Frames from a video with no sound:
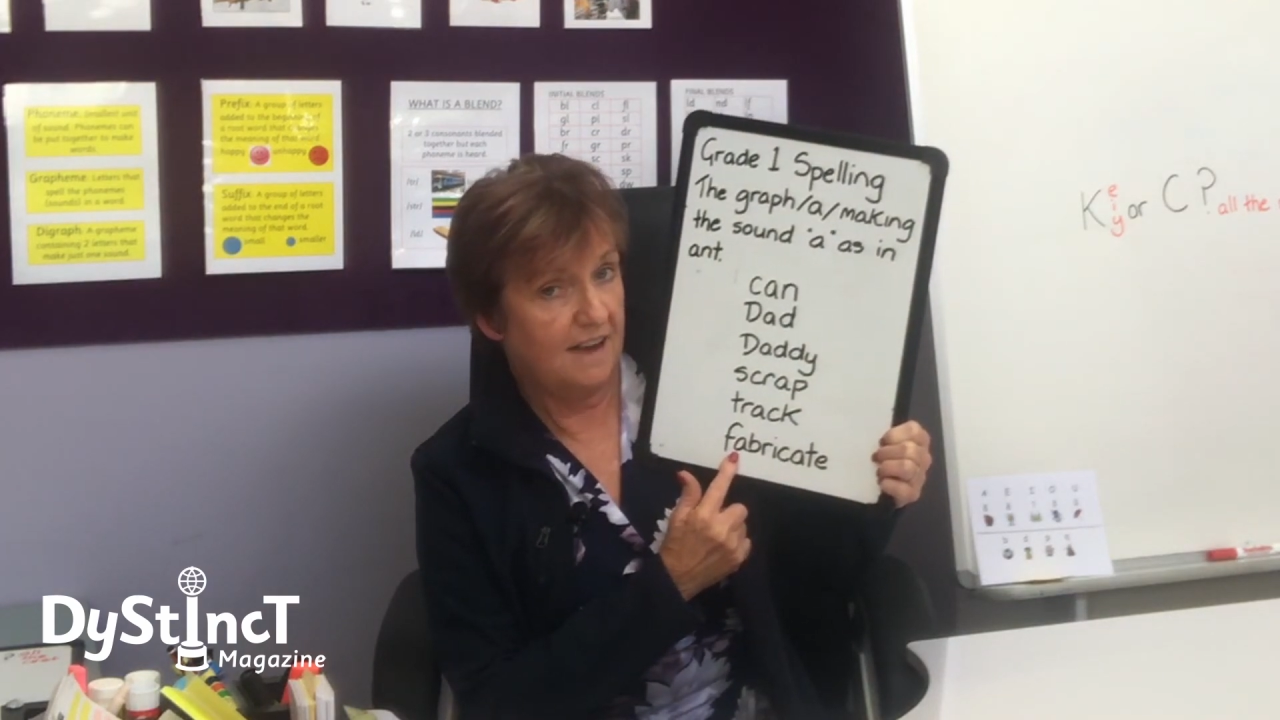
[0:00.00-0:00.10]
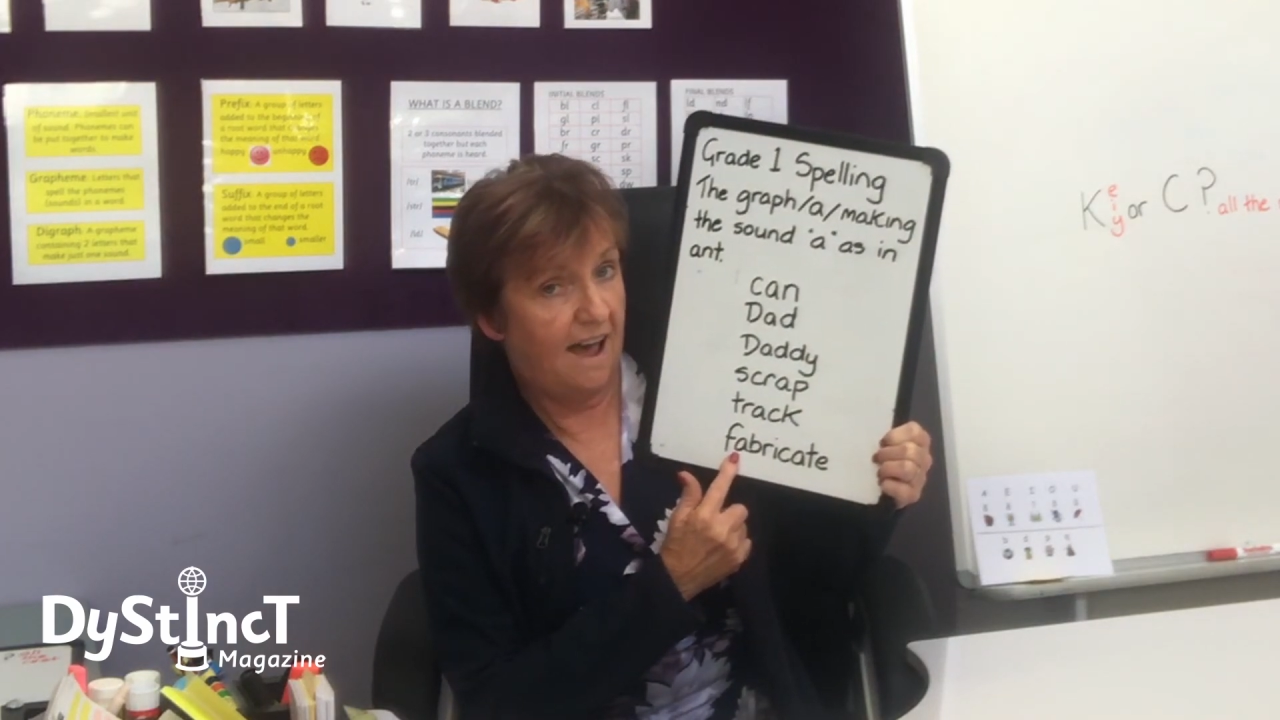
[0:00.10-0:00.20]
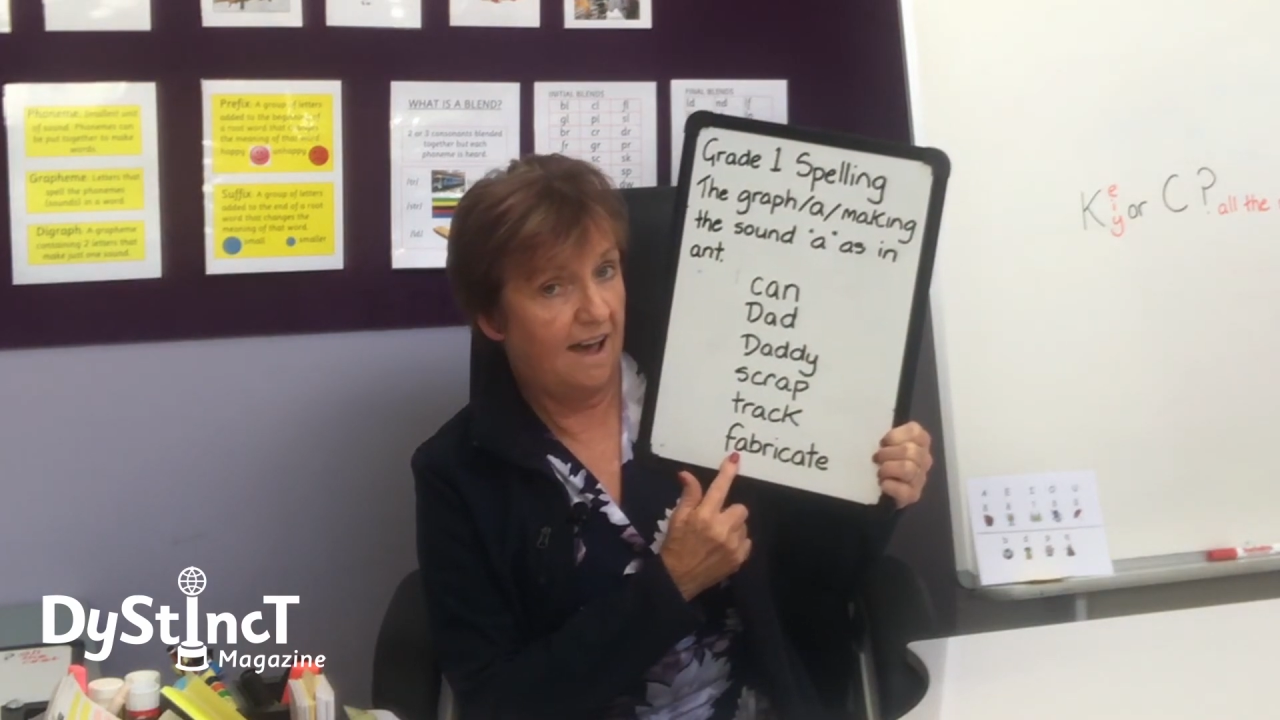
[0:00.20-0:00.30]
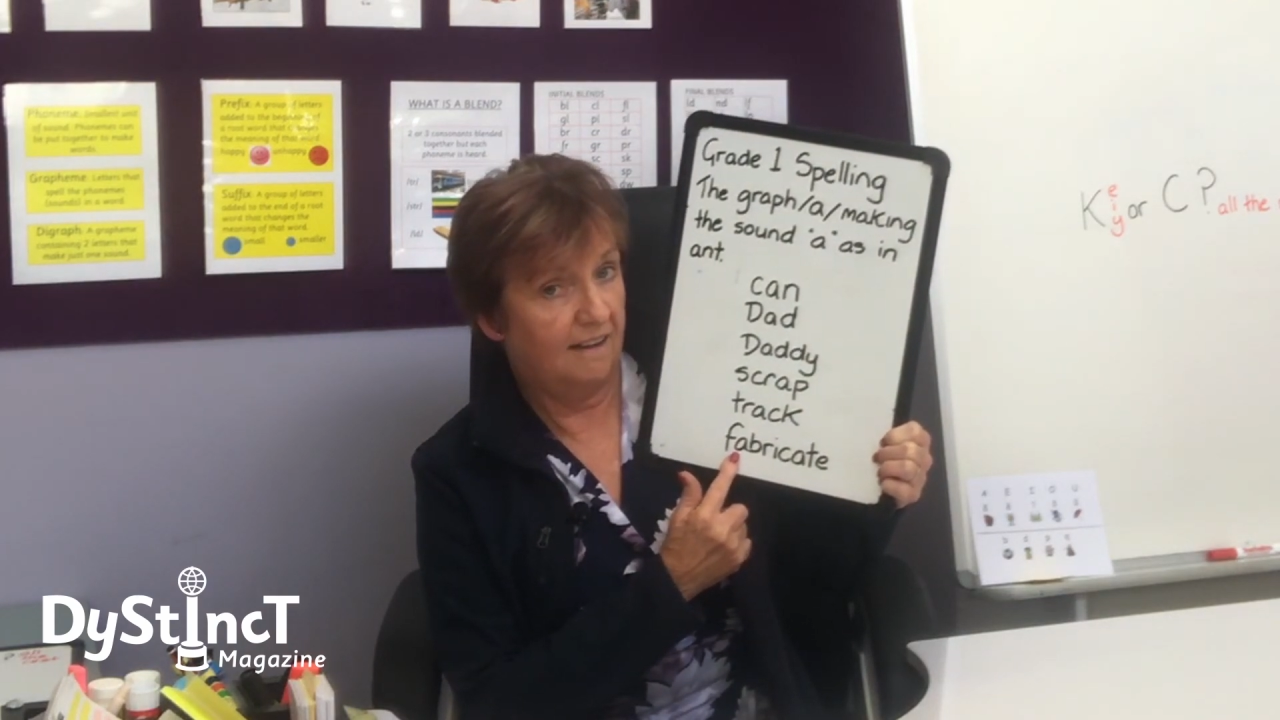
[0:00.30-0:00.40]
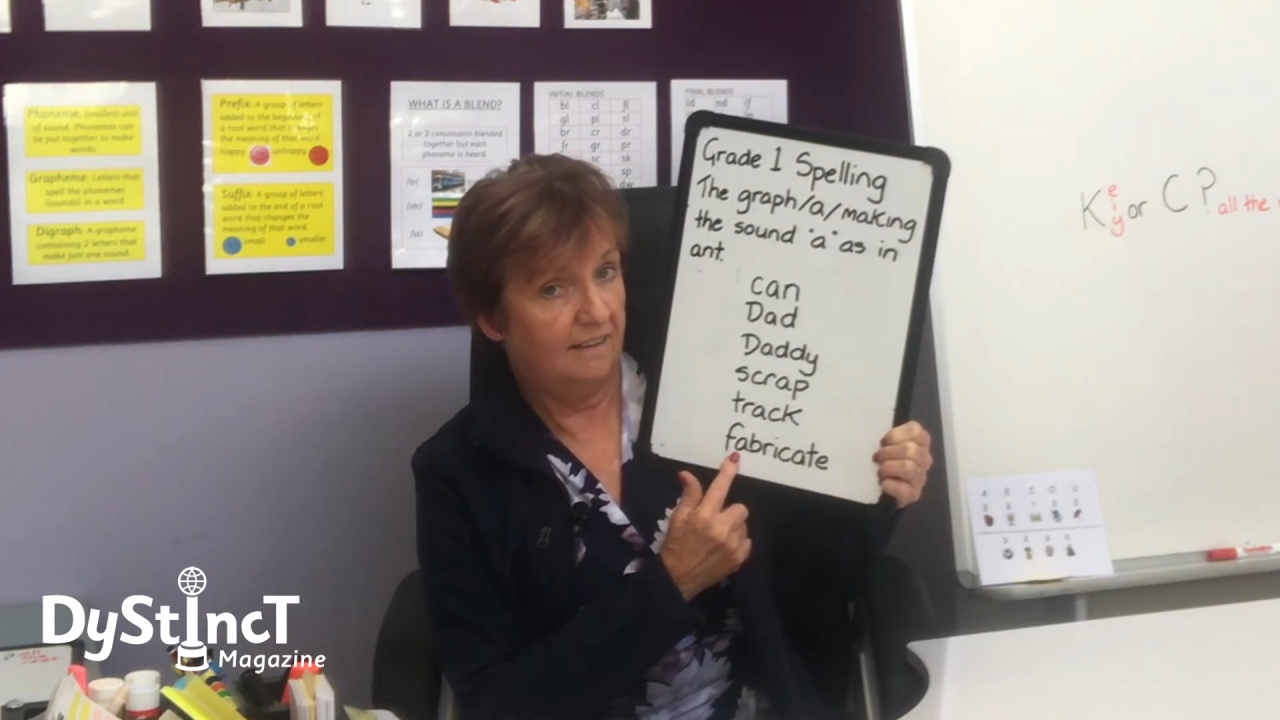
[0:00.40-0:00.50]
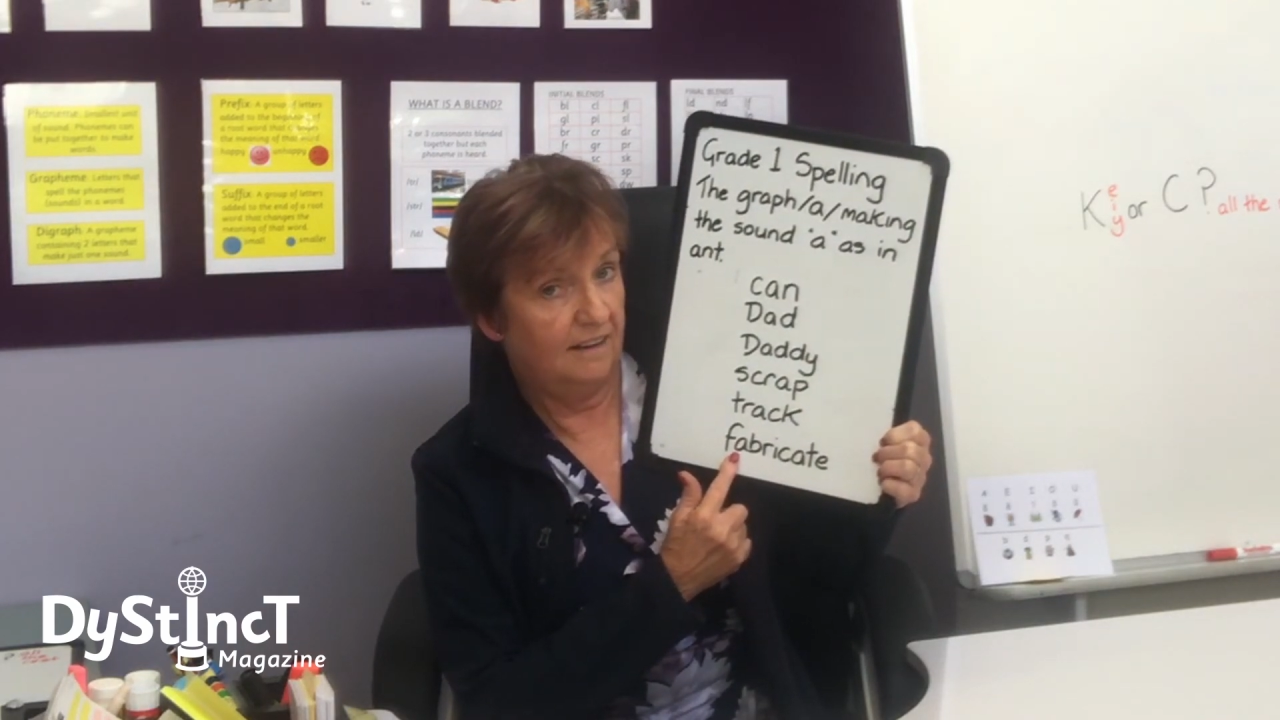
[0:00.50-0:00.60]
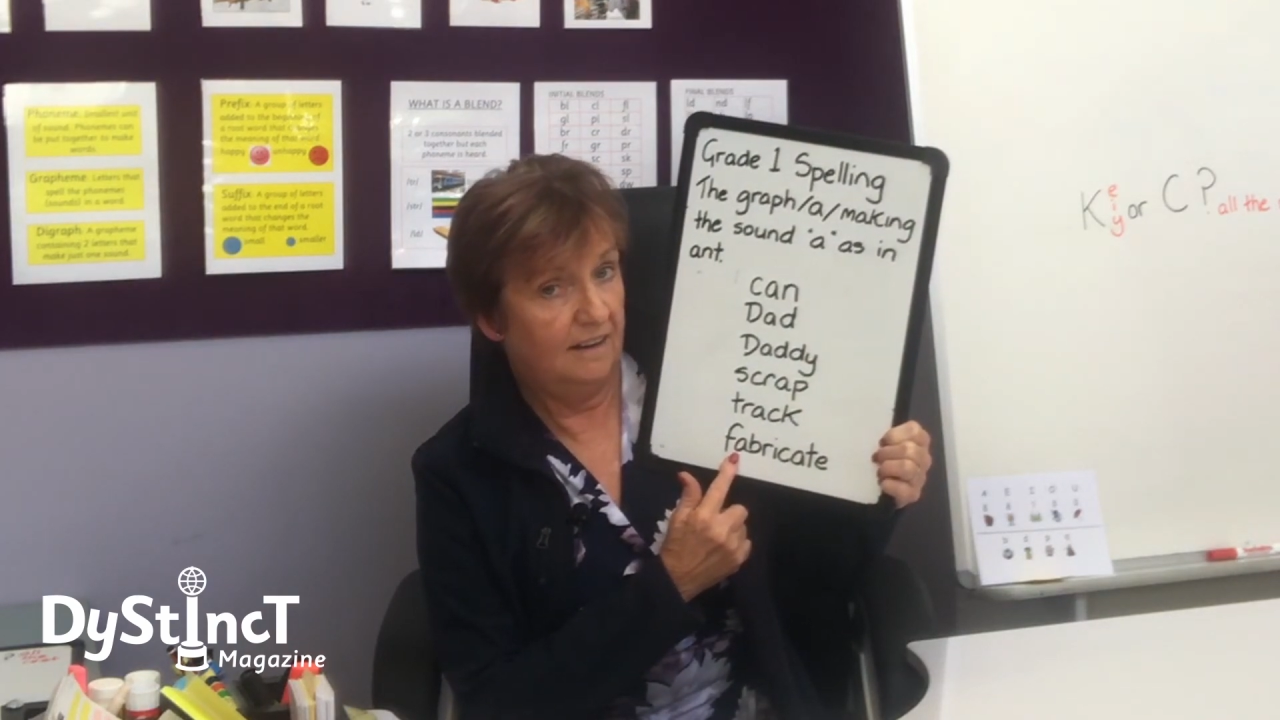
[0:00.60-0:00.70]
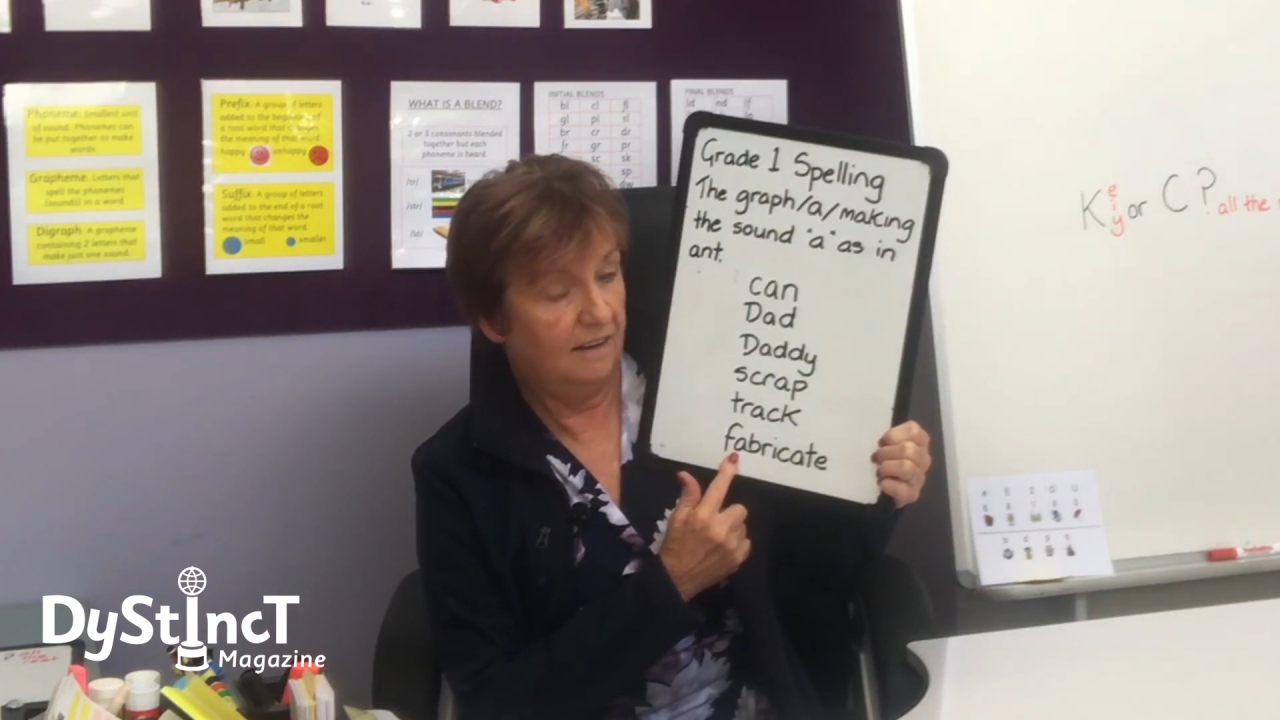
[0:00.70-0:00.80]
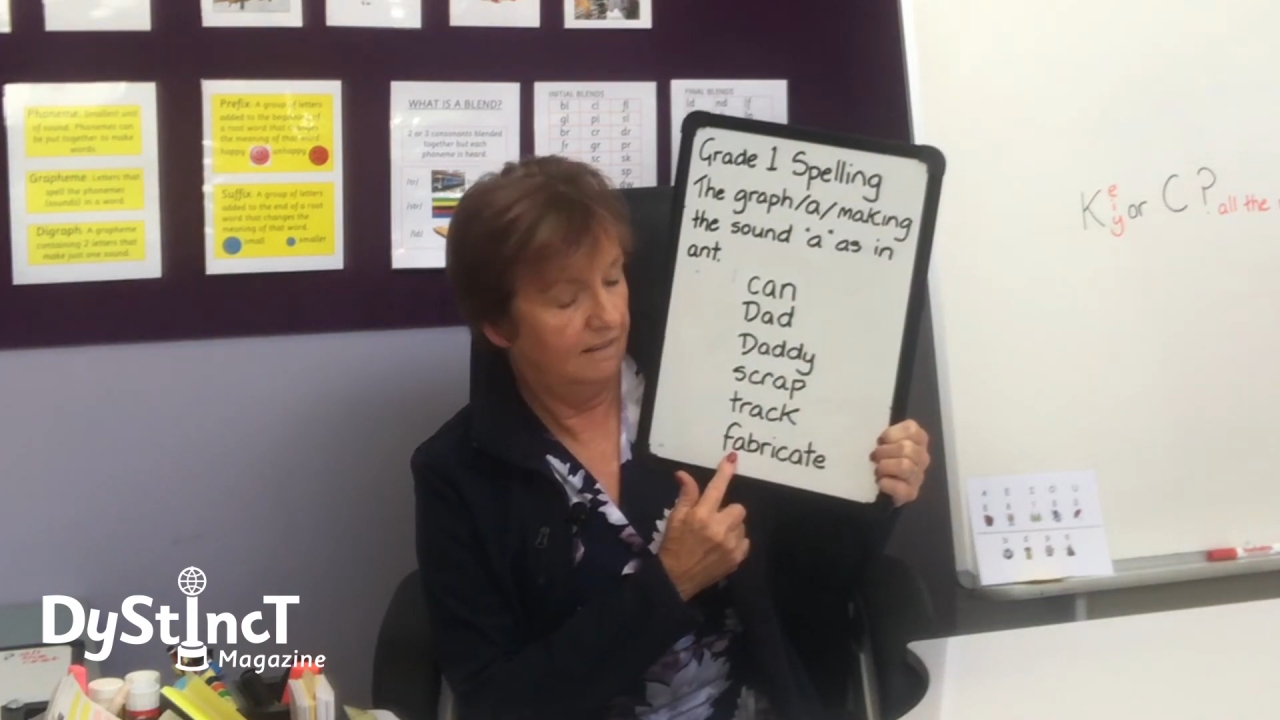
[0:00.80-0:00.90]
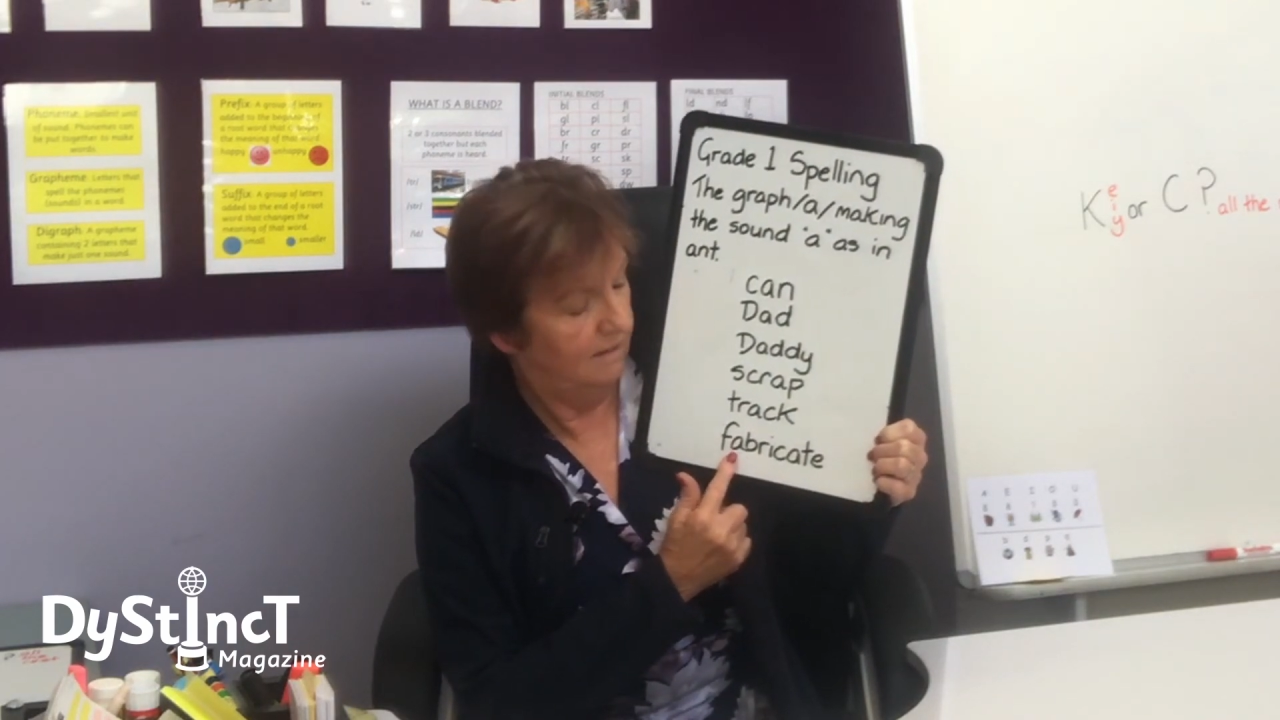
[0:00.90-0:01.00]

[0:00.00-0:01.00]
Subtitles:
A here,